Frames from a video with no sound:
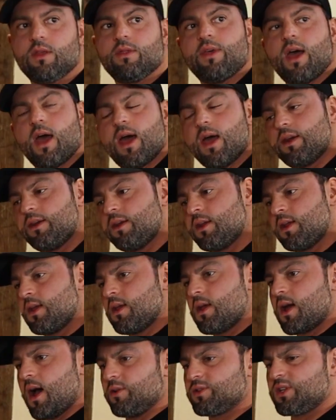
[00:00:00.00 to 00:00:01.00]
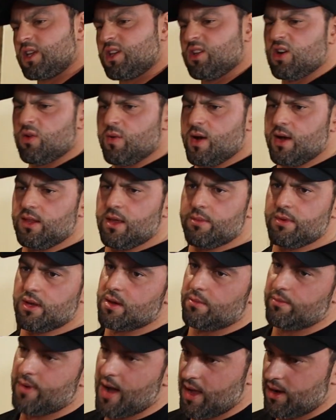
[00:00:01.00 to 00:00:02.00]
Then I was like, you know what? Let me
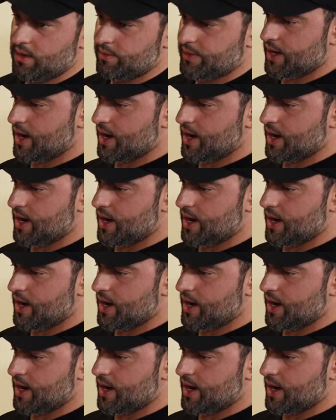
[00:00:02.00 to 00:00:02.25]
combine them.